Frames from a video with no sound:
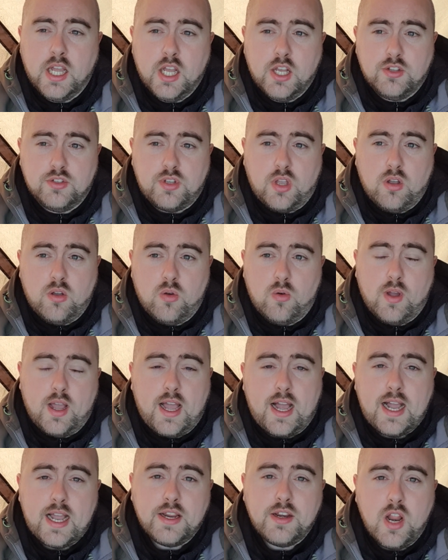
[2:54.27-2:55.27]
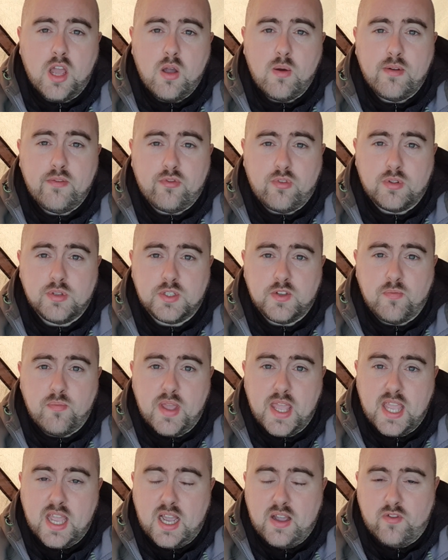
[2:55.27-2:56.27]
So I know in front of
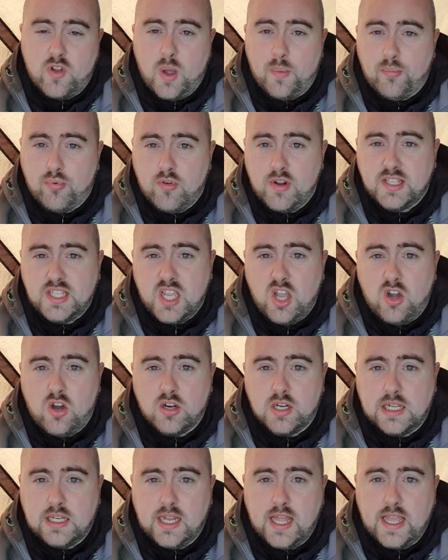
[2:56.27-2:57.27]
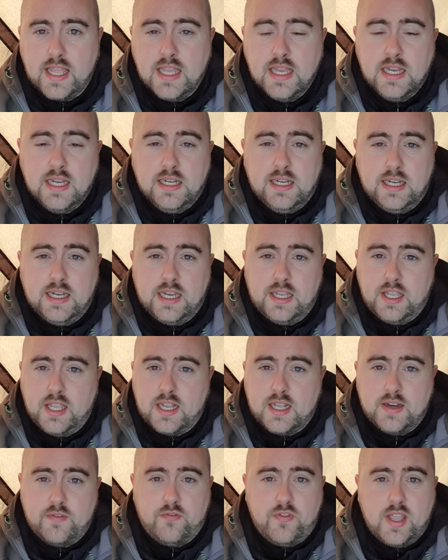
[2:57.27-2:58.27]
me I've got pretty hard clay. You
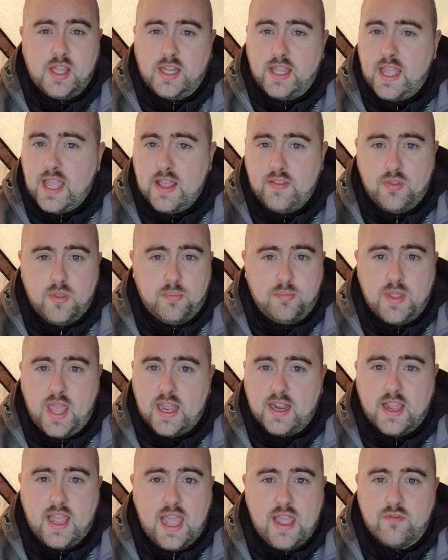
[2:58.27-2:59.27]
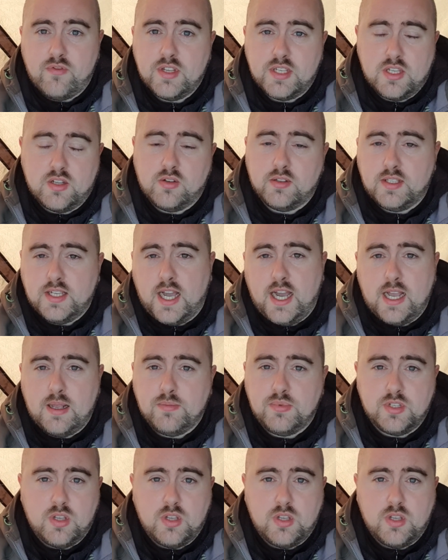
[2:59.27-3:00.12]
can feel it hit the deck every single time.